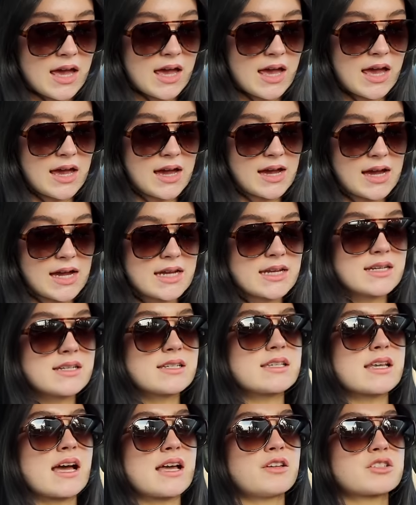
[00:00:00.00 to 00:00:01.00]

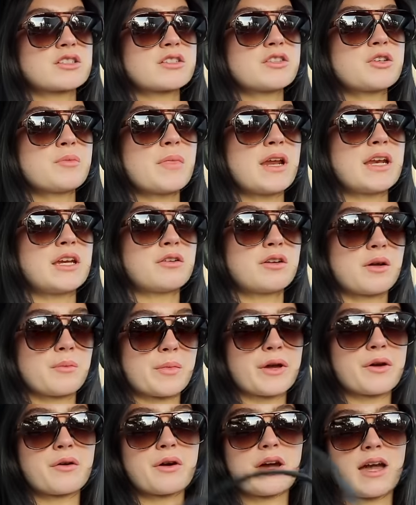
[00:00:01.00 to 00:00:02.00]
And I looked at their menu and I'm
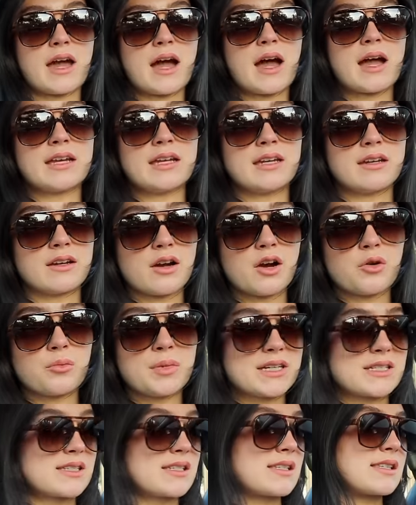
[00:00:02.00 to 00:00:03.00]
like, okay, I need to go
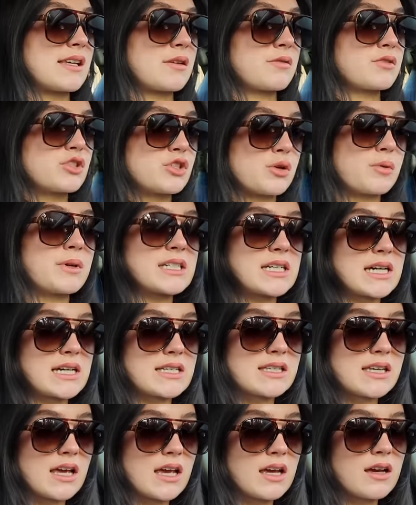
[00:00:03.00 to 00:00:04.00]
because this sounds so
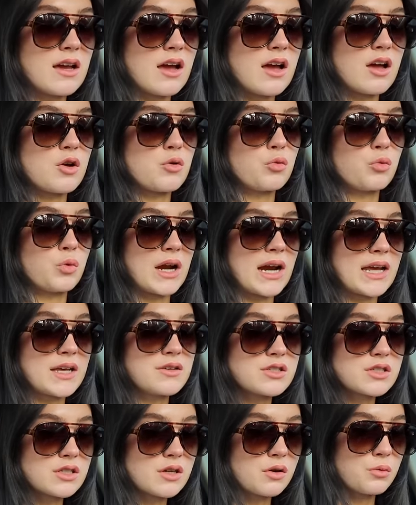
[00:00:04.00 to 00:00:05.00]
enticing. When I
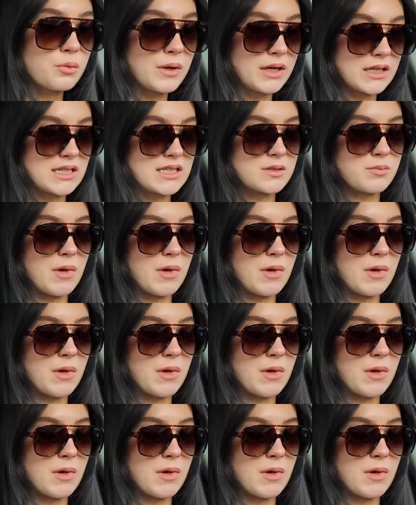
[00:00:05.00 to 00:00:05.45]
used to go to Wendy's